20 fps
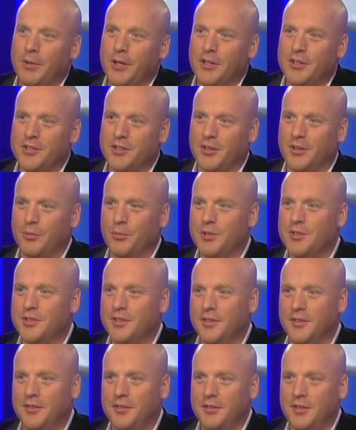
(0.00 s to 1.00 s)
ammunition, which
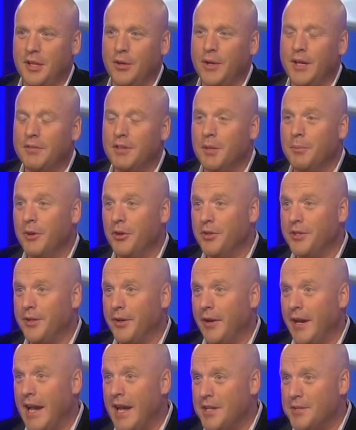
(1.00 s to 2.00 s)
is, you know, even the
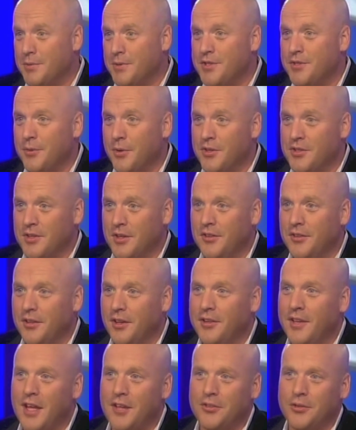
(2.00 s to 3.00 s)
military has restrictions
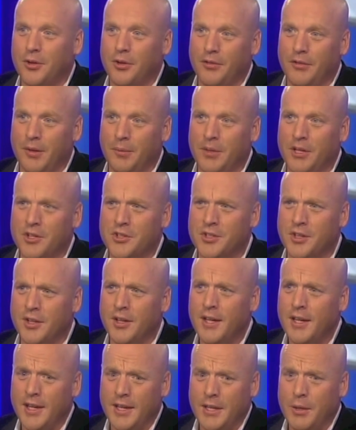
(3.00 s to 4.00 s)
on that sort of
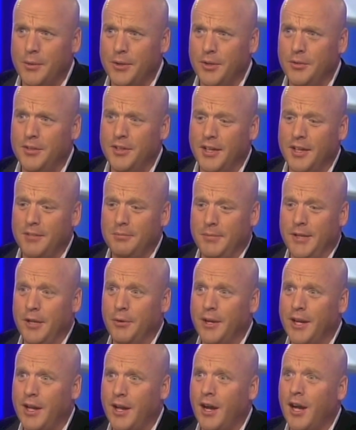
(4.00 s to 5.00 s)
ammunition, and they were using it, you
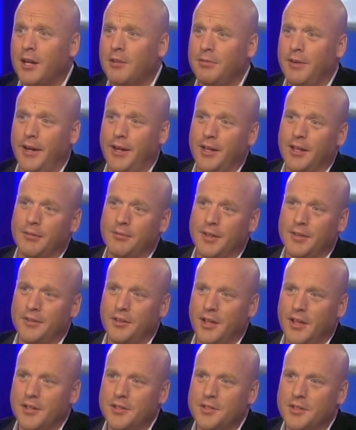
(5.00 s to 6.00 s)
know, in a cockfighting
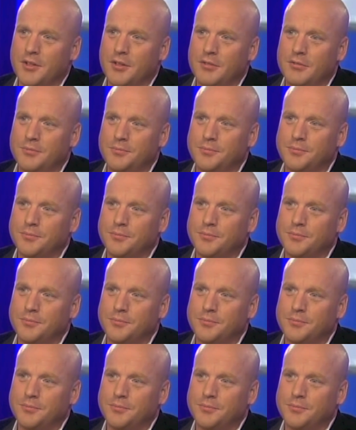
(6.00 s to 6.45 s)
investigation.